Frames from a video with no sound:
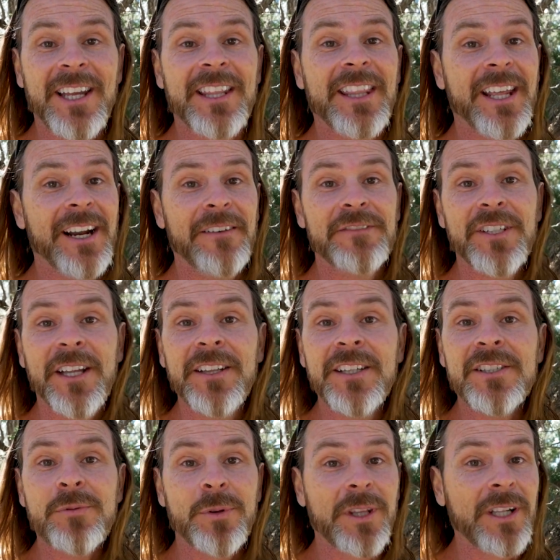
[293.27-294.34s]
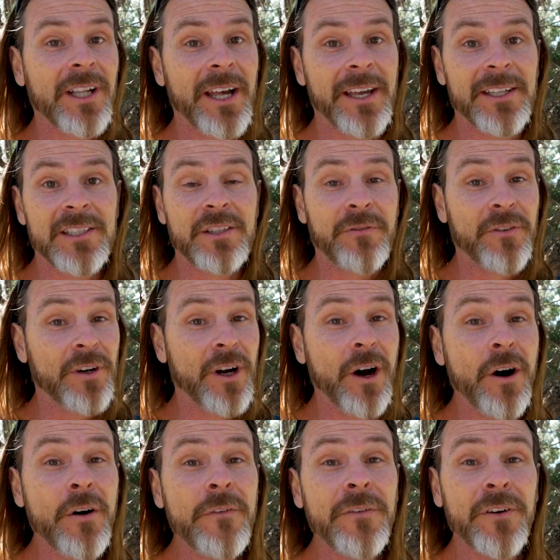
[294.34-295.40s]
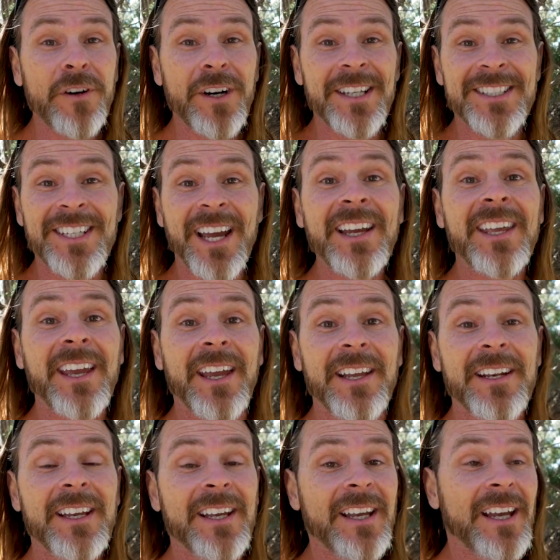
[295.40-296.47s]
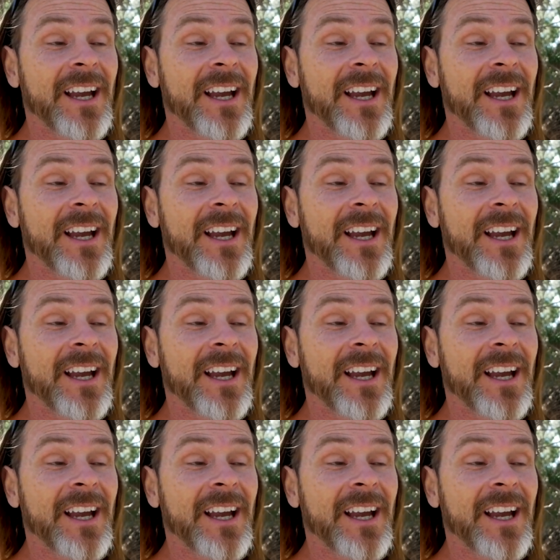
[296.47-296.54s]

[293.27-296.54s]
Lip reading: that I've done this with clients for over a decade,